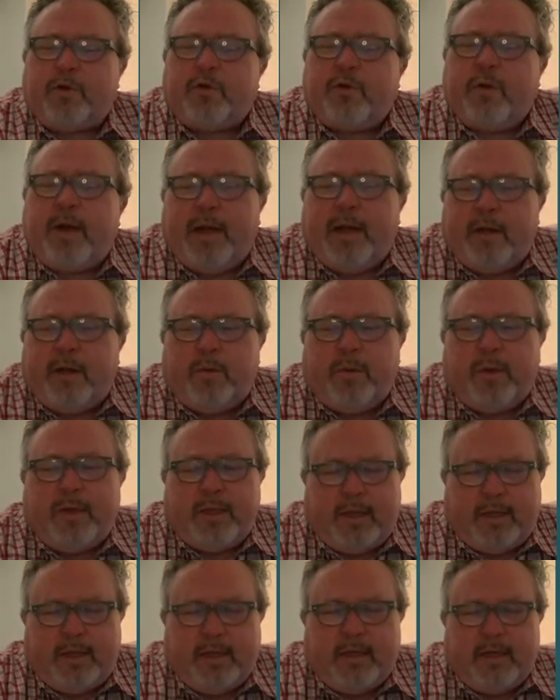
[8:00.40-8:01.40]
portrayal
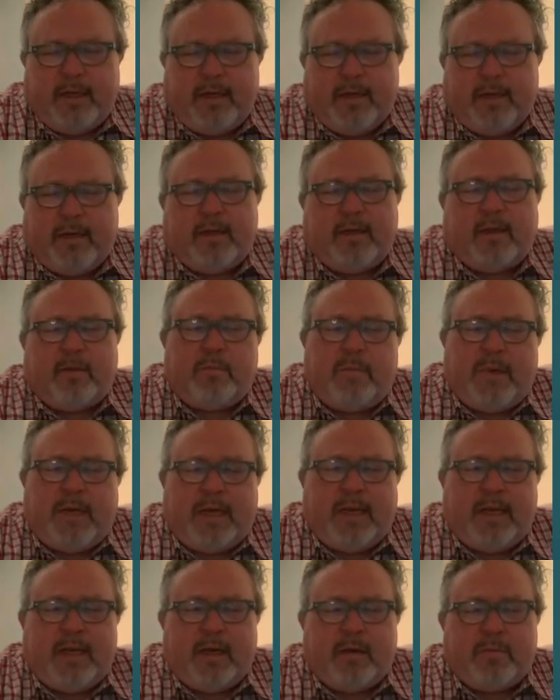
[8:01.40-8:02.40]
within the
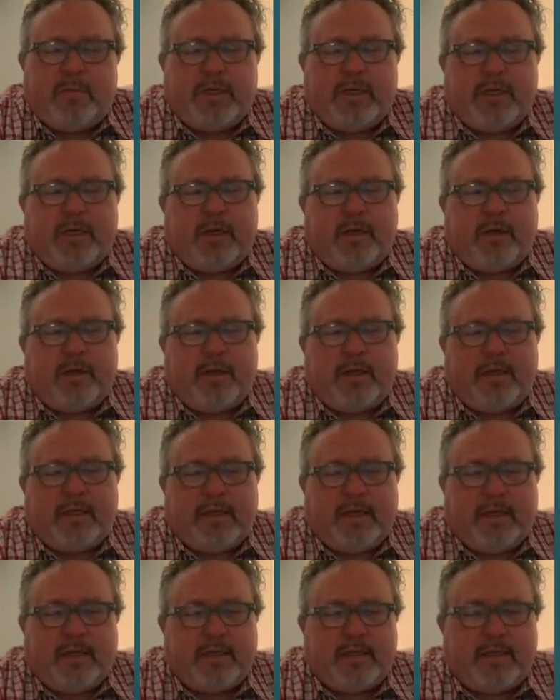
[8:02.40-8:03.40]
media in particular that
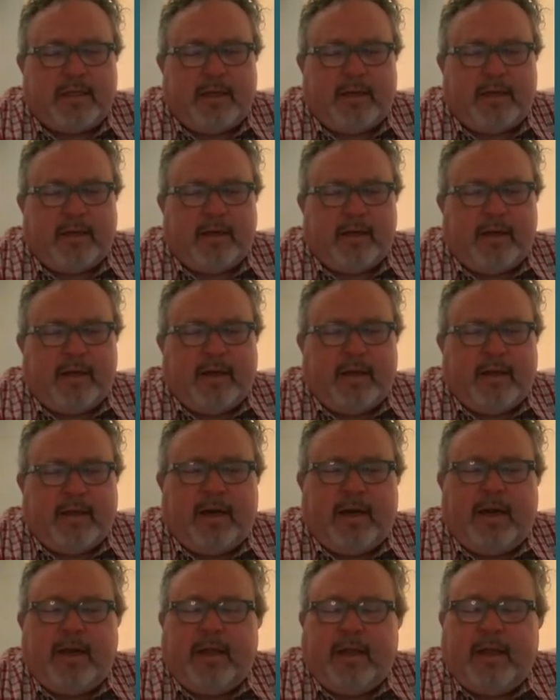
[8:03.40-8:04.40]
says that
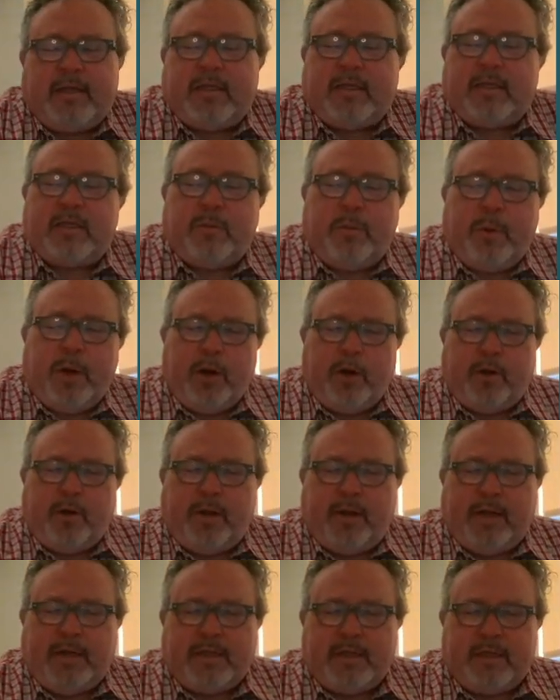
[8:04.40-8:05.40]
ALS is a
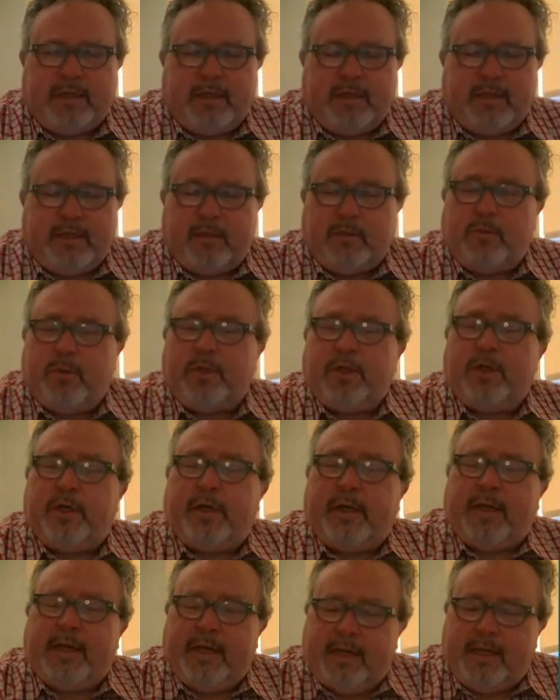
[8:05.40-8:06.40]
paralyzing disease, which
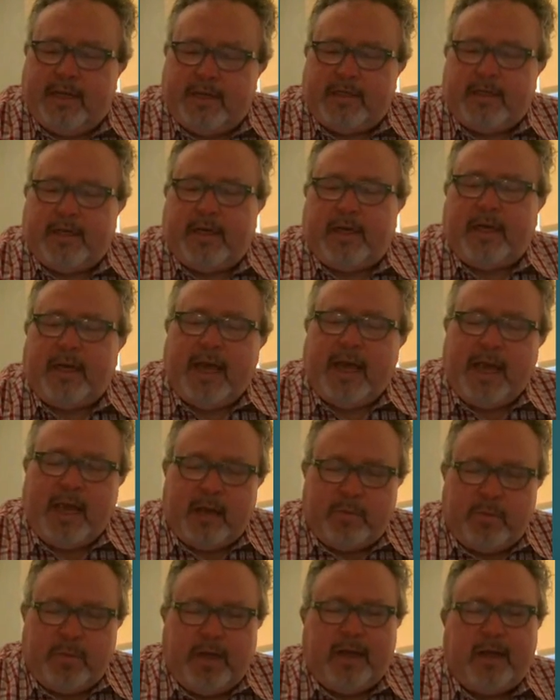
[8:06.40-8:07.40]
it is and it
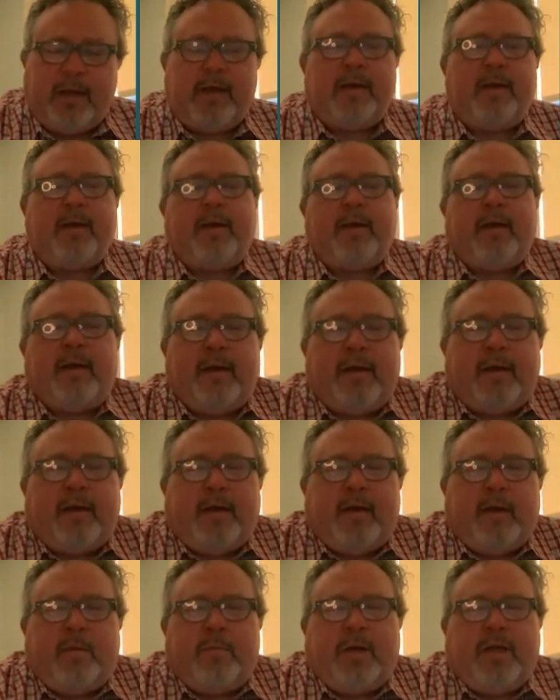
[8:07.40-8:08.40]
can be,
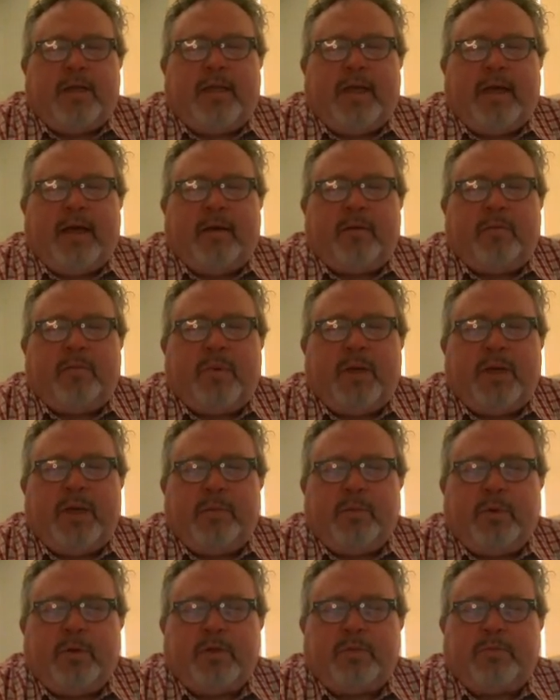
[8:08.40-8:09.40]
but that
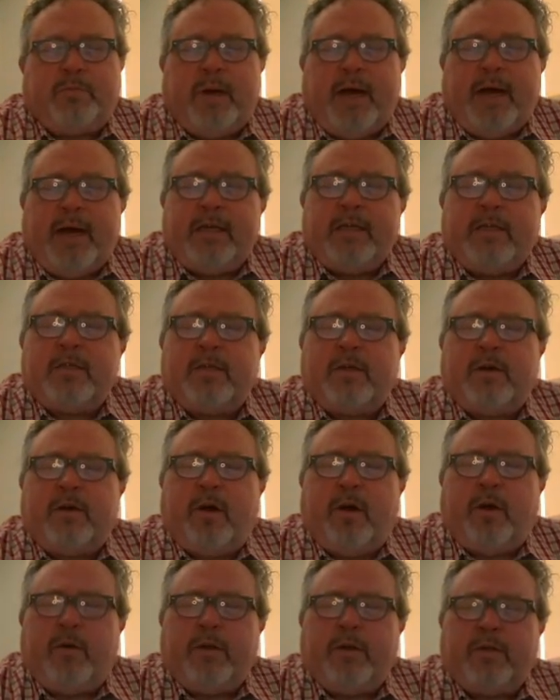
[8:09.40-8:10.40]
people's minds
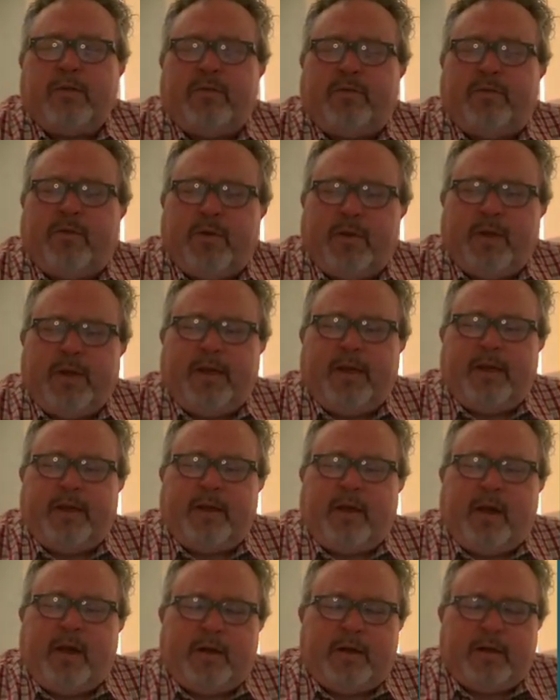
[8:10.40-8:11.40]
are always fully
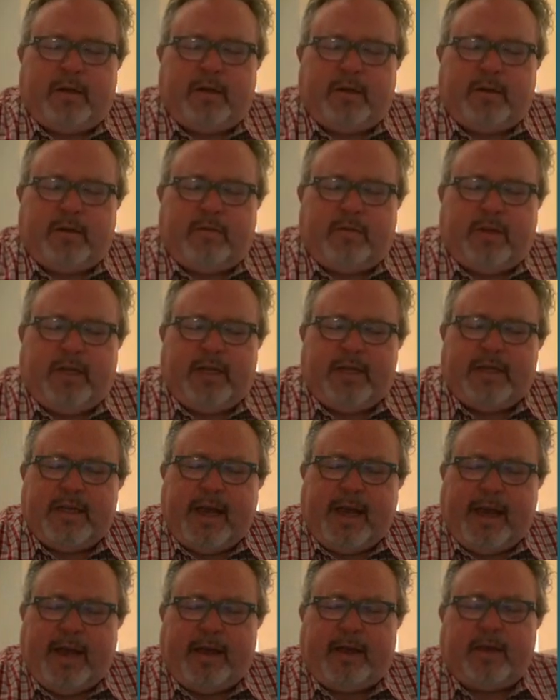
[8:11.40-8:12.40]
and cognitively
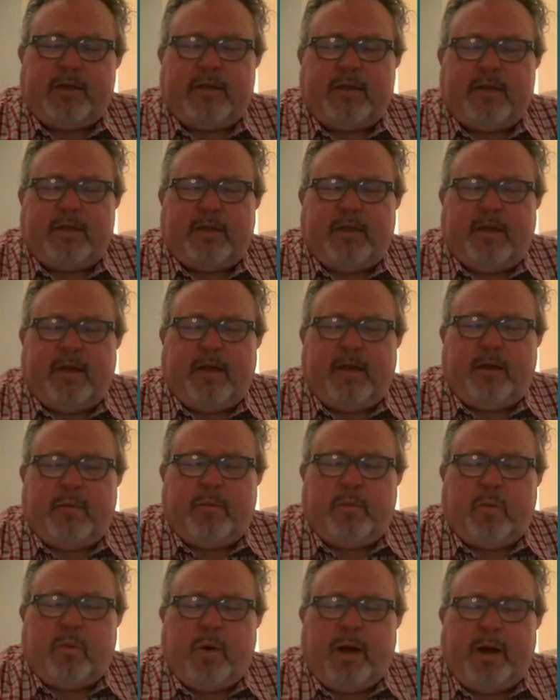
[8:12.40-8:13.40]
intact
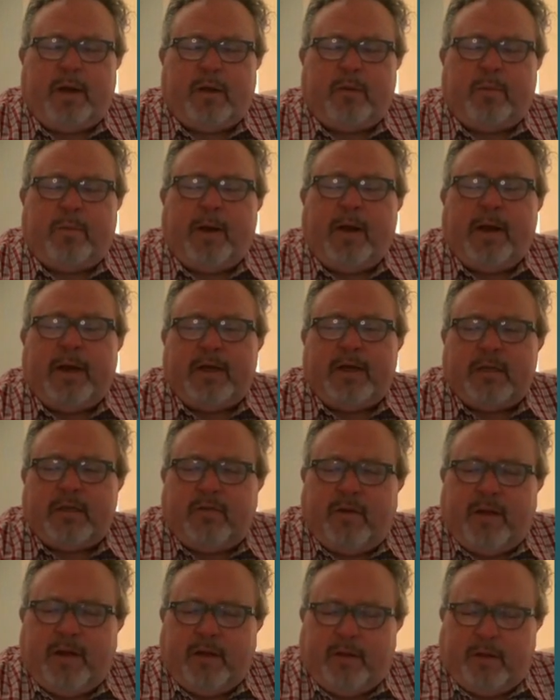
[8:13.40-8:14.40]
while their bodies
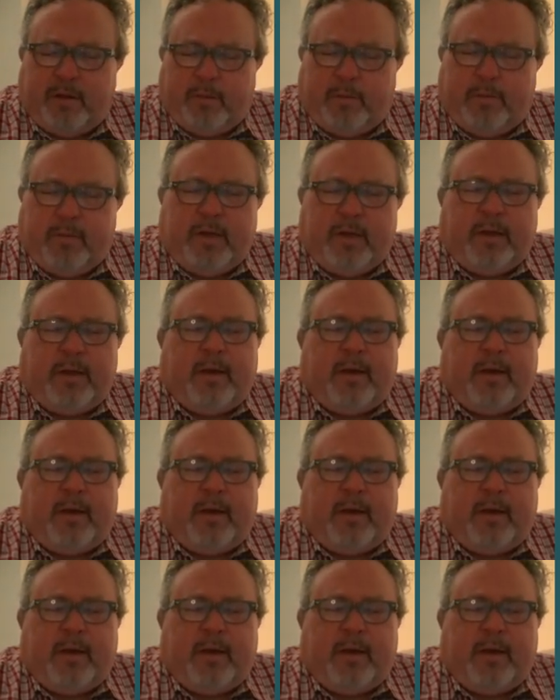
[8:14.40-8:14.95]
fail them.